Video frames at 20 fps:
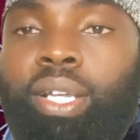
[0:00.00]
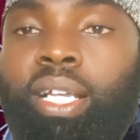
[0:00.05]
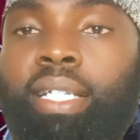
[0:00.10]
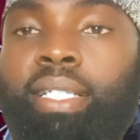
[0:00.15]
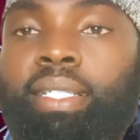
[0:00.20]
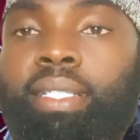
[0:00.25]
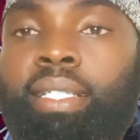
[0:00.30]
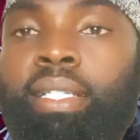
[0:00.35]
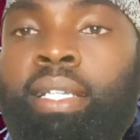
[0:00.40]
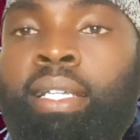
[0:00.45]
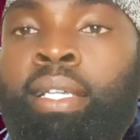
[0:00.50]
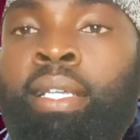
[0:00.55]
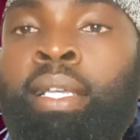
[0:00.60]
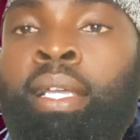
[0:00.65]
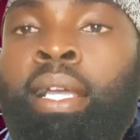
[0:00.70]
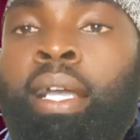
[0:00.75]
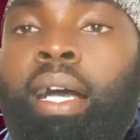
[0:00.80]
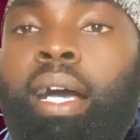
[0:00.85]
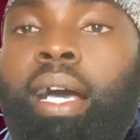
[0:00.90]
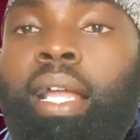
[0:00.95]
We can
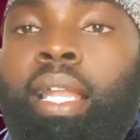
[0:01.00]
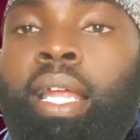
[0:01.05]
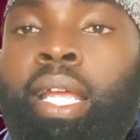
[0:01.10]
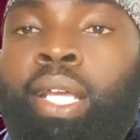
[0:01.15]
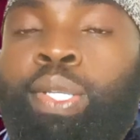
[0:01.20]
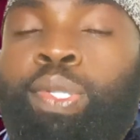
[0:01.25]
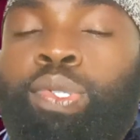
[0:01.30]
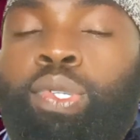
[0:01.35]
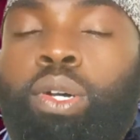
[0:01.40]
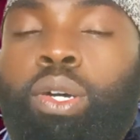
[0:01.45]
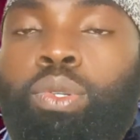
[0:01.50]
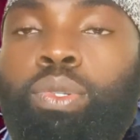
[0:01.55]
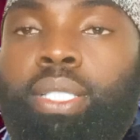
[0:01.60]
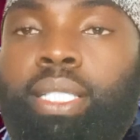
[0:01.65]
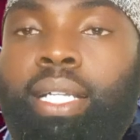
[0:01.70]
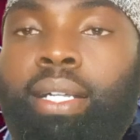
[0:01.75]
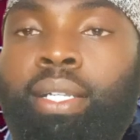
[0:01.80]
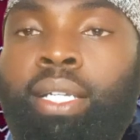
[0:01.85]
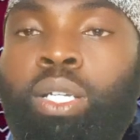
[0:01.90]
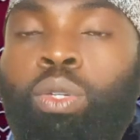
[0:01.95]
say al-hisanu
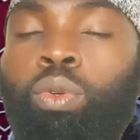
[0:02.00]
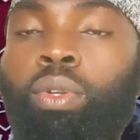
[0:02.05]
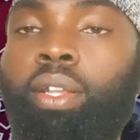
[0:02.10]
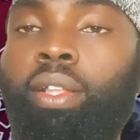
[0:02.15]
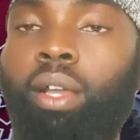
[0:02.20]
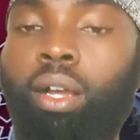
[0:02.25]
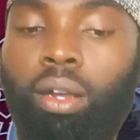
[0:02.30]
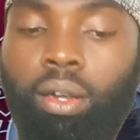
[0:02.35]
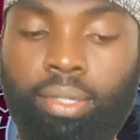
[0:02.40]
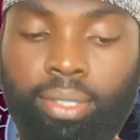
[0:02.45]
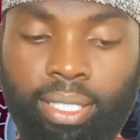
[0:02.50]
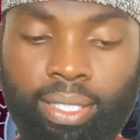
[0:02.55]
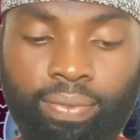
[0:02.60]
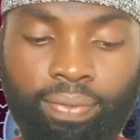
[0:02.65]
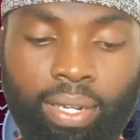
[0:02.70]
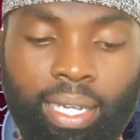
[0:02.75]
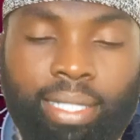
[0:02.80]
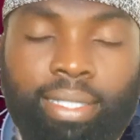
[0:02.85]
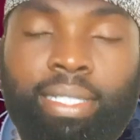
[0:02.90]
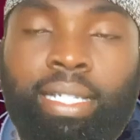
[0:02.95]
seri'un. The horse is
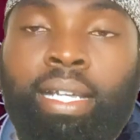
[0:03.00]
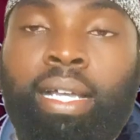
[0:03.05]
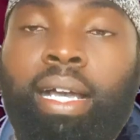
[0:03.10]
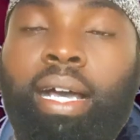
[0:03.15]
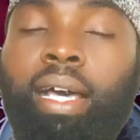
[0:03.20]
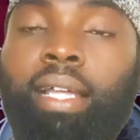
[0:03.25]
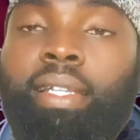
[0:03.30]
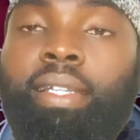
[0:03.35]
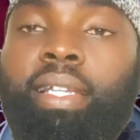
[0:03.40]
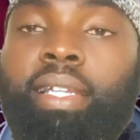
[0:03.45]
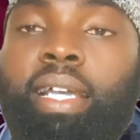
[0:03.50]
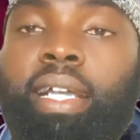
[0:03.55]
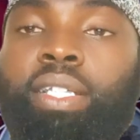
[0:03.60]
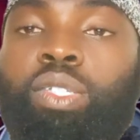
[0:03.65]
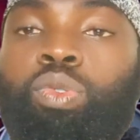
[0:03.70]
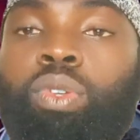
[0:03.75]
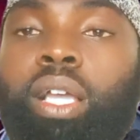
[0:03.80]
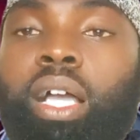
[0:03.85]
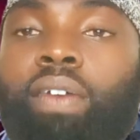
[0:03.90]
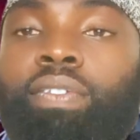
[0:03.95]
fast. And
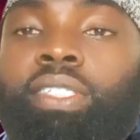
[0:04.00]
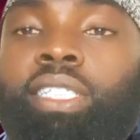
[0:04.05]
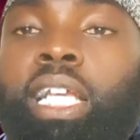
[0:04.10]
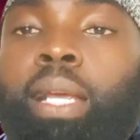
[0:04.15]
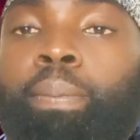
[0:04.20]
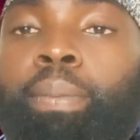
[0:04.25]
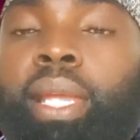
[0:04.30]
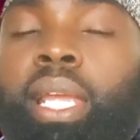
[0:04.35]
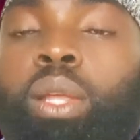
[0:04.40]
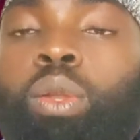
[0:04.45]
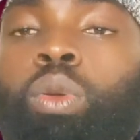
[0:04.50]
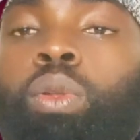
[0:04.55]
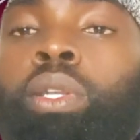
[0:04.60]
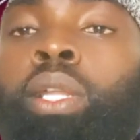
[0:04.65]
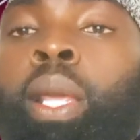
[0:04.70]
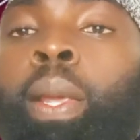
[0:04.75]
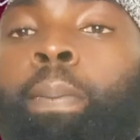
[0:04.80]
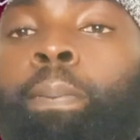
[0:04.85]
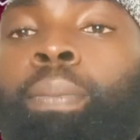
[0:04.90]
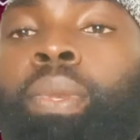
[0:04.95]
next we have
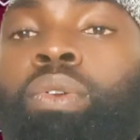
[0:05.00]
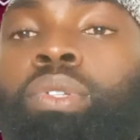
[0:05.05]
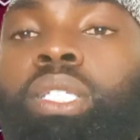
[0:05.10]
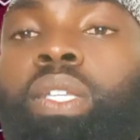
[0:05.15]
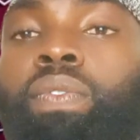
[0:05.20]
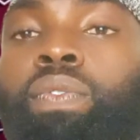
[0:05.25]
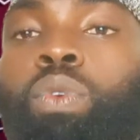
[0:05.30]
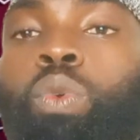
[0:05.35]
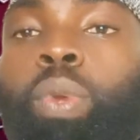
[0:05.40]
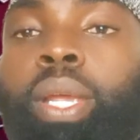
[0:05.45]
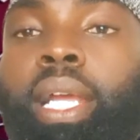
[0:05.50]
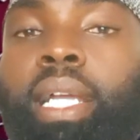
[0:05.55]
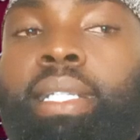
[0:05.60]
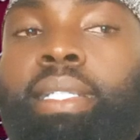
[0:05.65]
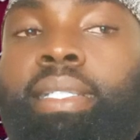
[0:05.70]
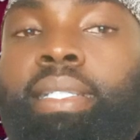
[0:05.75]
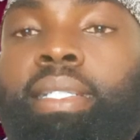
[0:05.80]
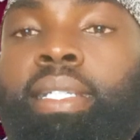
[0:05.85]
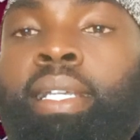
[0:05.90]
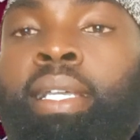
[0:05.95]
jamilun, beautiful. We
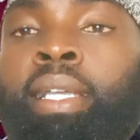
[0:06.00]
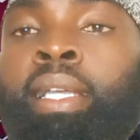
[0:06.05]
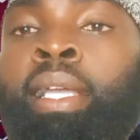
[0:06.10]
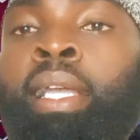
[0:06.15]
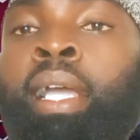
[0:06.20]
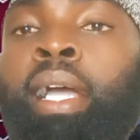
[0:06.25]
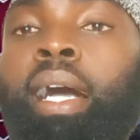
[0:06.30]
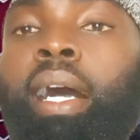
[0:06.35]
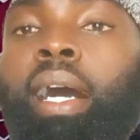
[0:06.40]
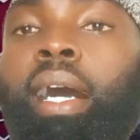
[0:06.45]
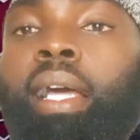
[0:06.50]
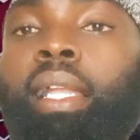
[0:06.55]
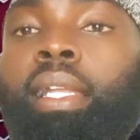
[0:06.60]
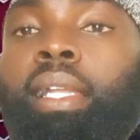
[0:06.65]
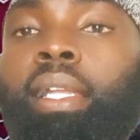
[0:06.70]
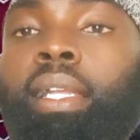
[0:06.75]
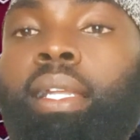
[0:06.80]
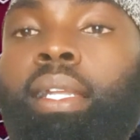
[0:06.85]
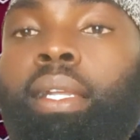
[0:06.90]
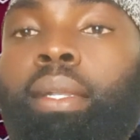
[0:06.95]
can say
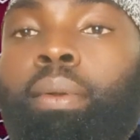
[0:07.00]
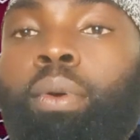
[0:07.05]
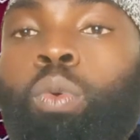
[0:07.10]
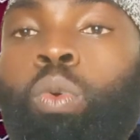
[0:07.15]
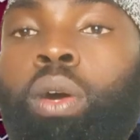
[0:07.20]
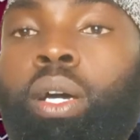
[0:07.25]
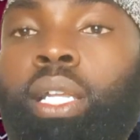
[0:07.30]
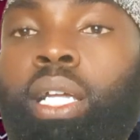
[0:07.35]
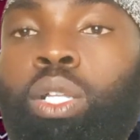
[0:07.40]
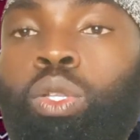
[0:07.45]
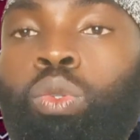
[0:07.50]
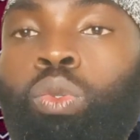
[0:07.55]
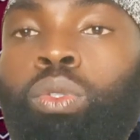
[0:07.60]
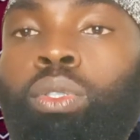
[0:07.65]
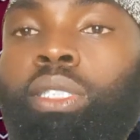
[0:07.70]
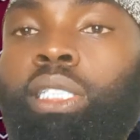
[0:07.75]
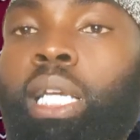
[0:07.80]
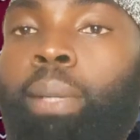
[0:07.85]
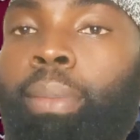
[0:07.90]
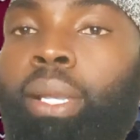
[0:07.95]

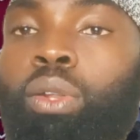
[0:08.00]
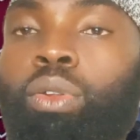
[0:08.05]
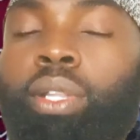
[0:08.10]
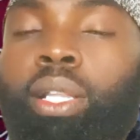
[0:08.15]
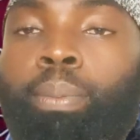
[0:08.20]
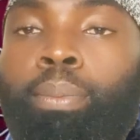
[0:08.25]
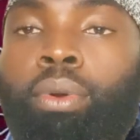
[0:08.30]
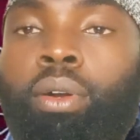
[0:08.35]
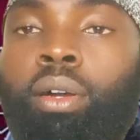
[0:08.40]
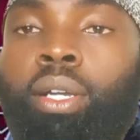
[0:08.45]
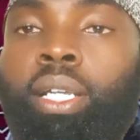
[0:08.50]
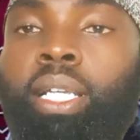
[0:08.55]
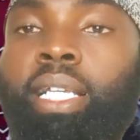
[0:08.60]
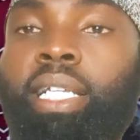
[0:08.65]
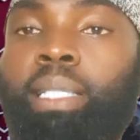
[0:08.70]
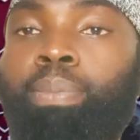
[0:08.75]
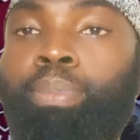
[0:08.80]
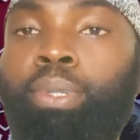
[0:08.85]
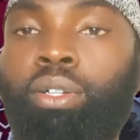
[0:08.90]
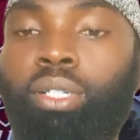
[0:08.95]
al-waladu jamilun. The boy
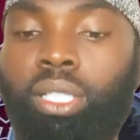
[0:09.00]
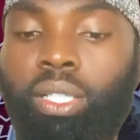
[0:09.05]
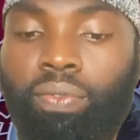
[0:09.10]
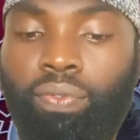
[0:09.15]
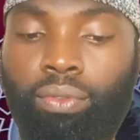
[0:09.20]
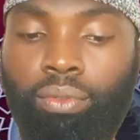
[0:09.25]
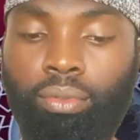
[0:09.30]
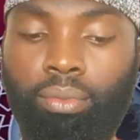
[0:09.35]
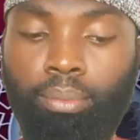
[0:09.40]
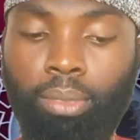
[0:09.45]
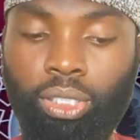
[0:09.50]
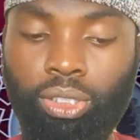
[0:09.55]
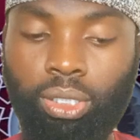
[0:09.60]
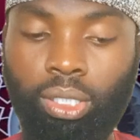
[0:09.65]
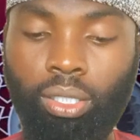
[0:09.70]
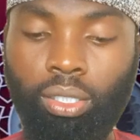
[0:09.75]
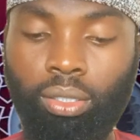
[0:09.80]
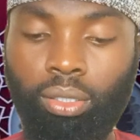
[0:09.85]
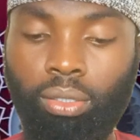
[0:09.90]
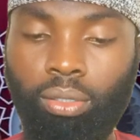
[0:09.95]
is beautiful.
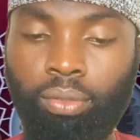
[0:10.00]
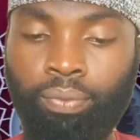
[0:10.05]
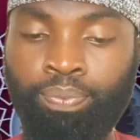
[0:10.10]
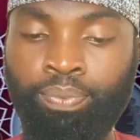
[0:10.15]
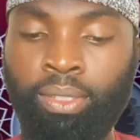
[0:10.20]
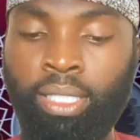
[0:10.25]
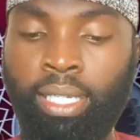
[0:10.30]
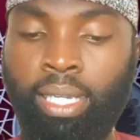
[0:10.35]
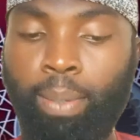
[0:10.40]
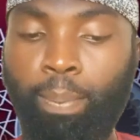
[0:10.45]
MashaAllah.